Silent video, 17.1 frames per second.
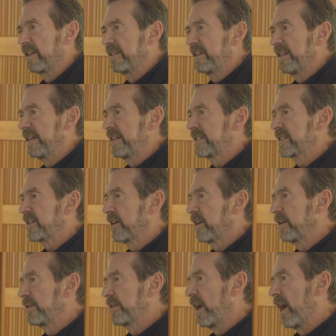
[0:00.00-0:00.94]
these
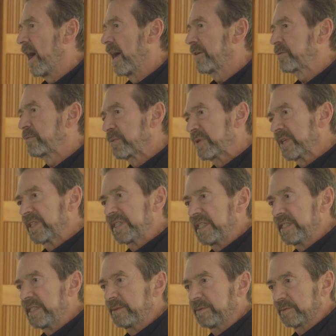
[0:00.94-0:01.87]
are not
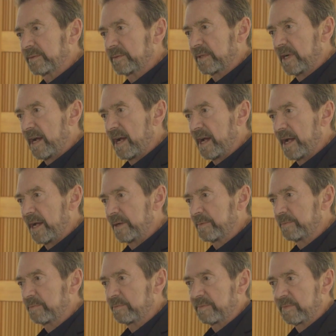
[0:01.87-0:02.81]
really
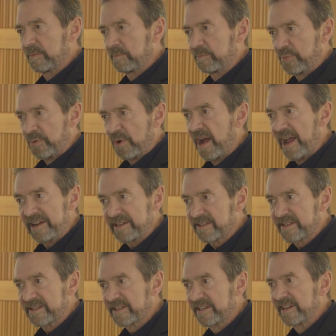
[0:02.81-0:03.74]
um,
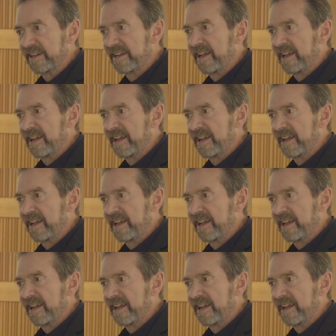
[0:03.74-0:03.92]
bright